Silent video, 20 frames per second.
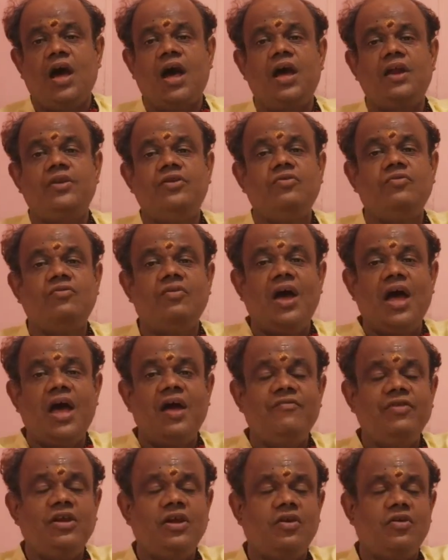are you
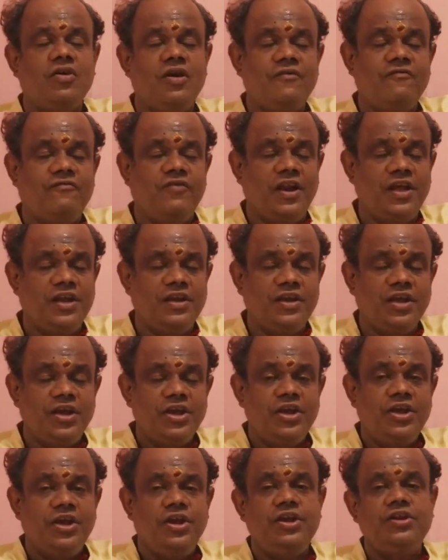having conflict
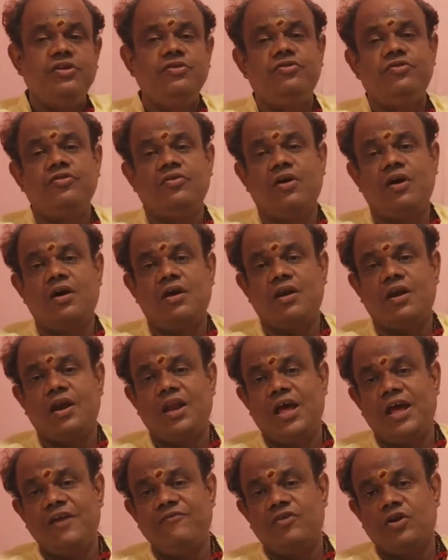into your
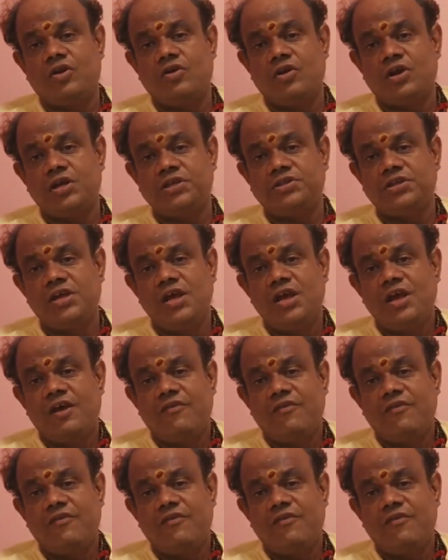life across.